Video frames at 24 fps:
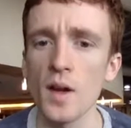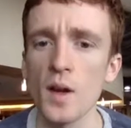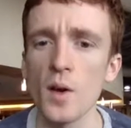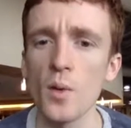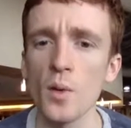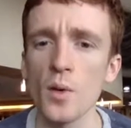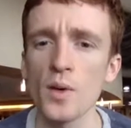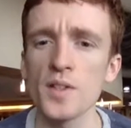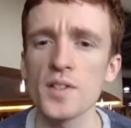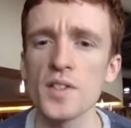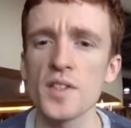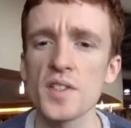
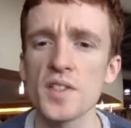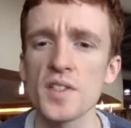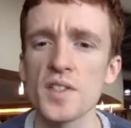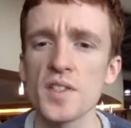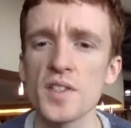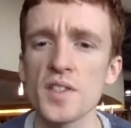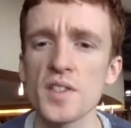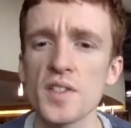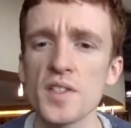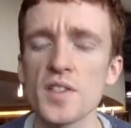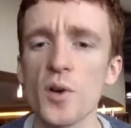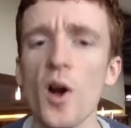What is the
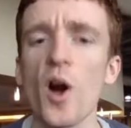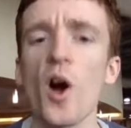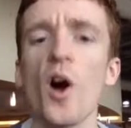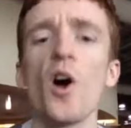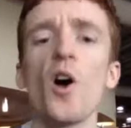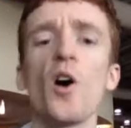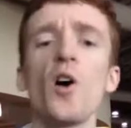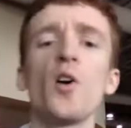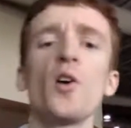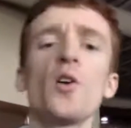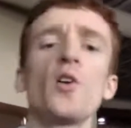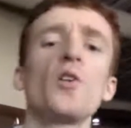
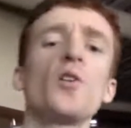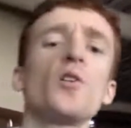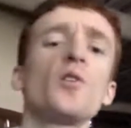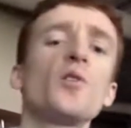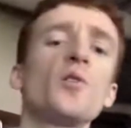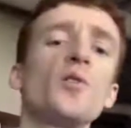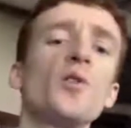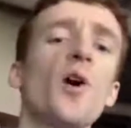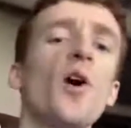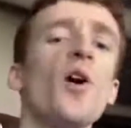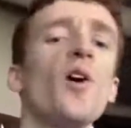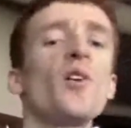z-score?
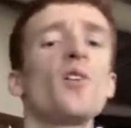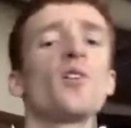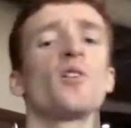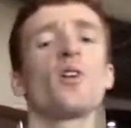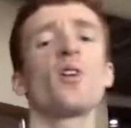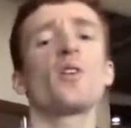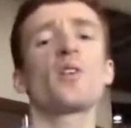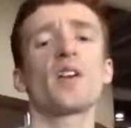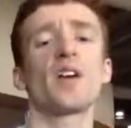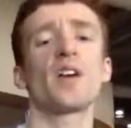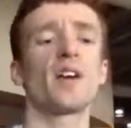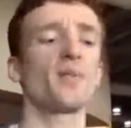
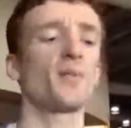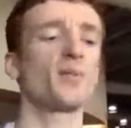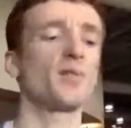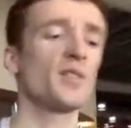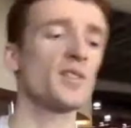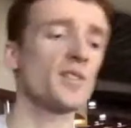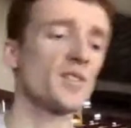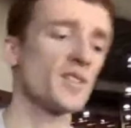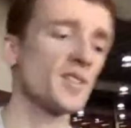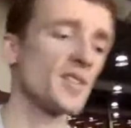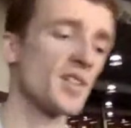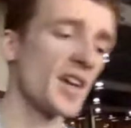Oh, okay. Well,
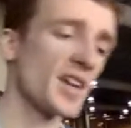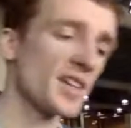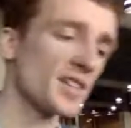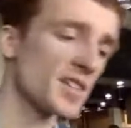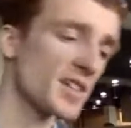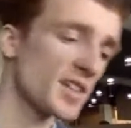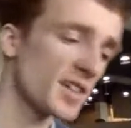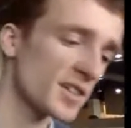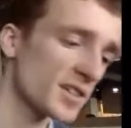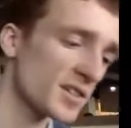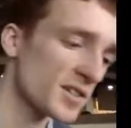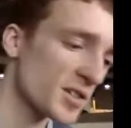this is
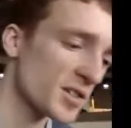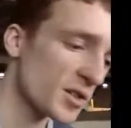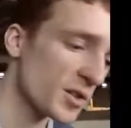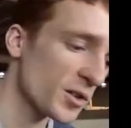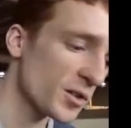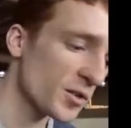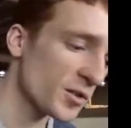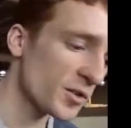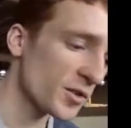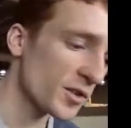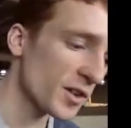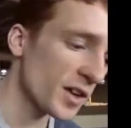asking.
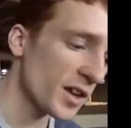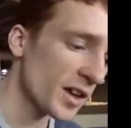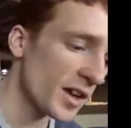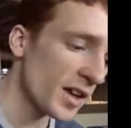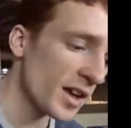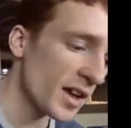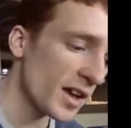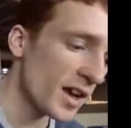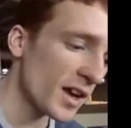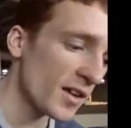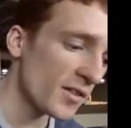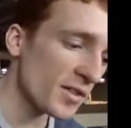So
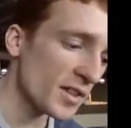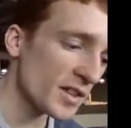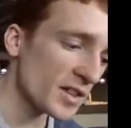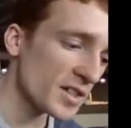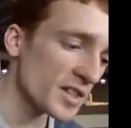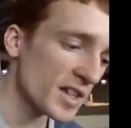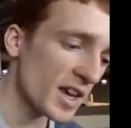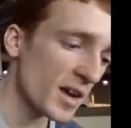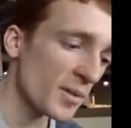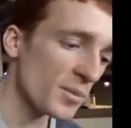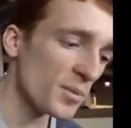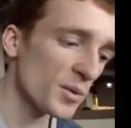if the
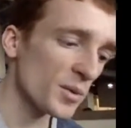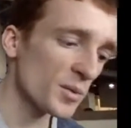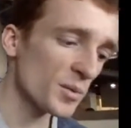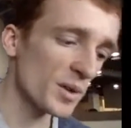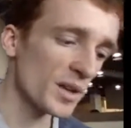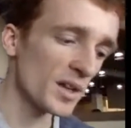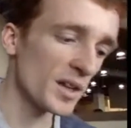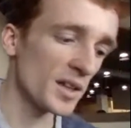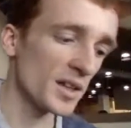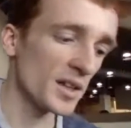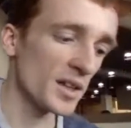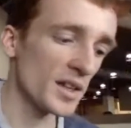sample
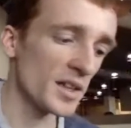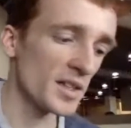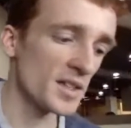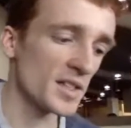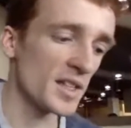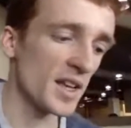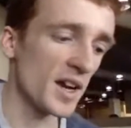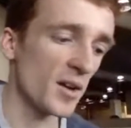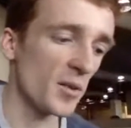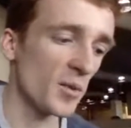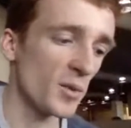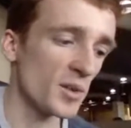mean is
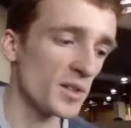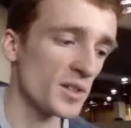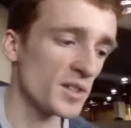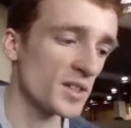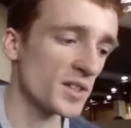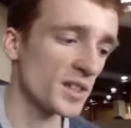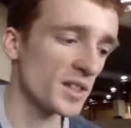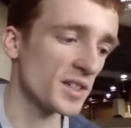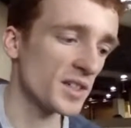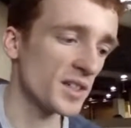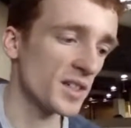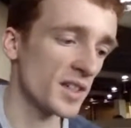now
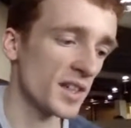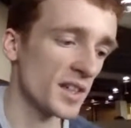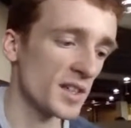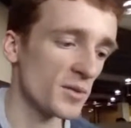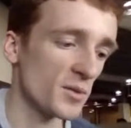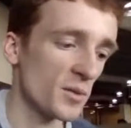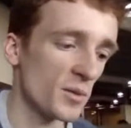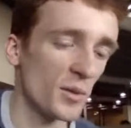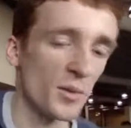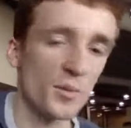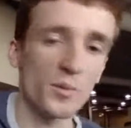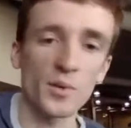160, that's
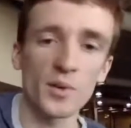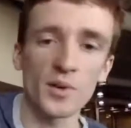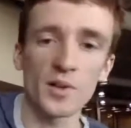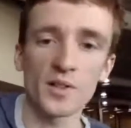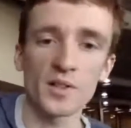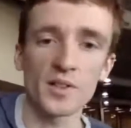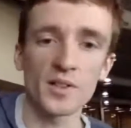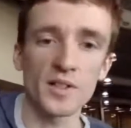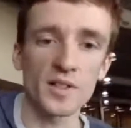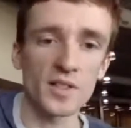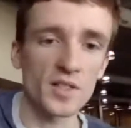what we put into the